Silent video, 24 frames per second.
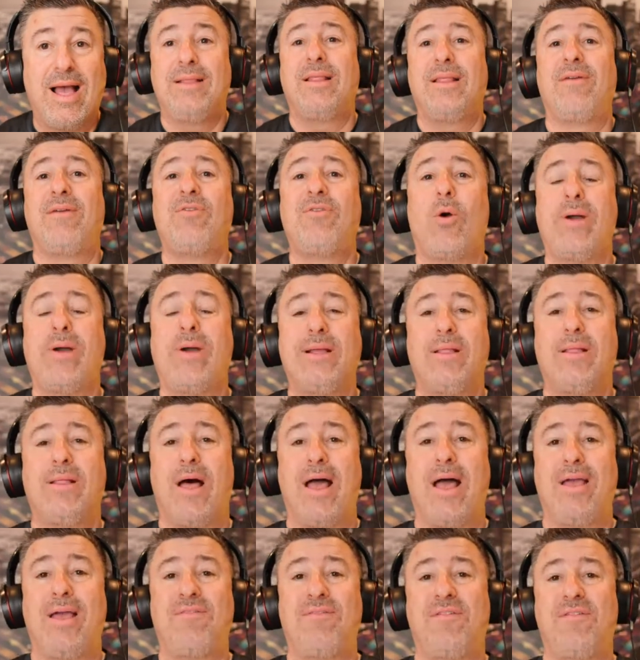I love going
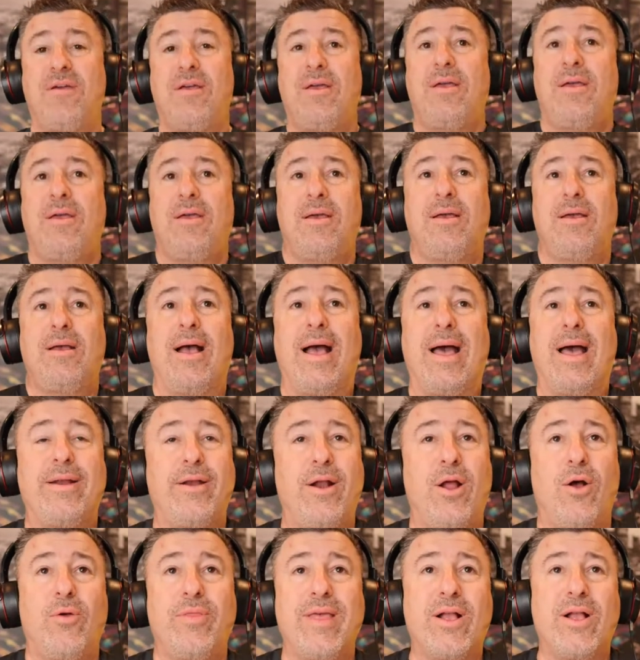live. I
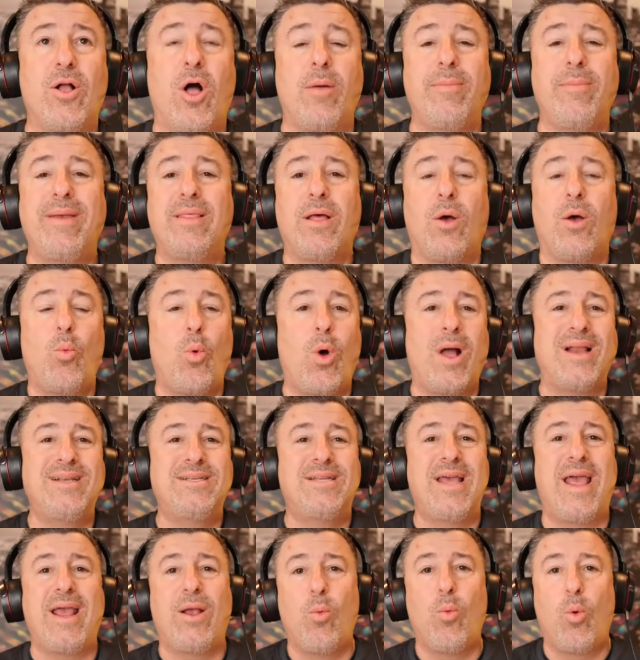don't know. They call me the
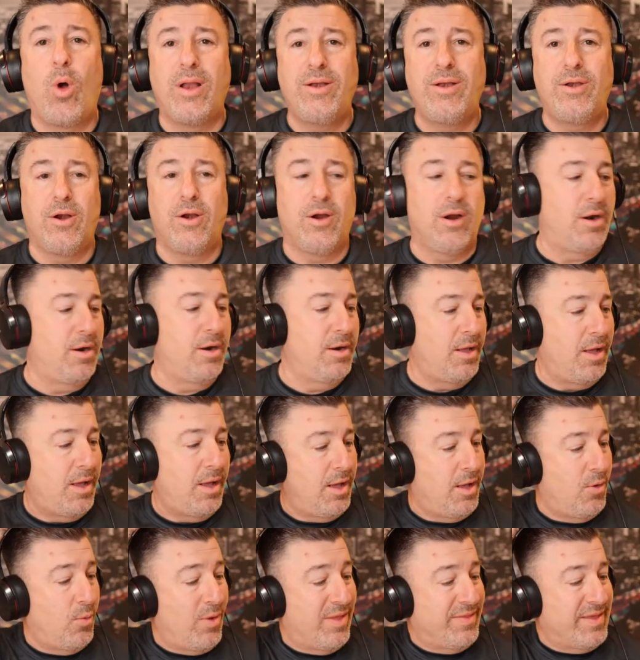one take wonder.
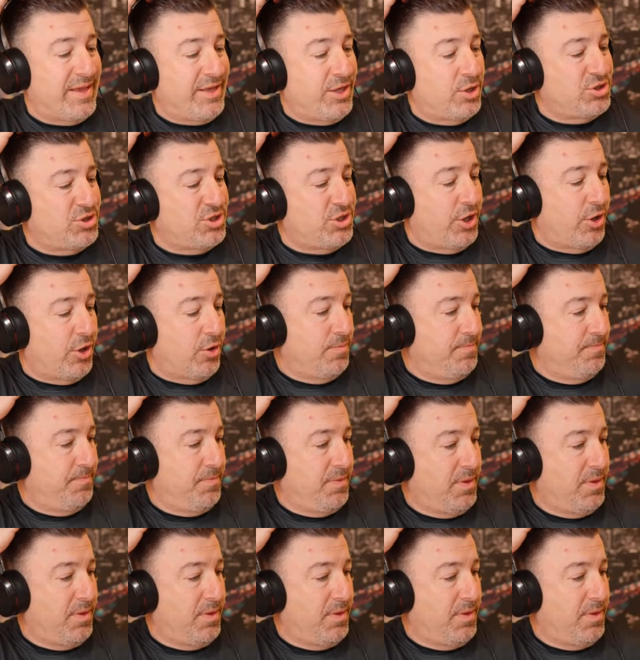Uh, well, they used to.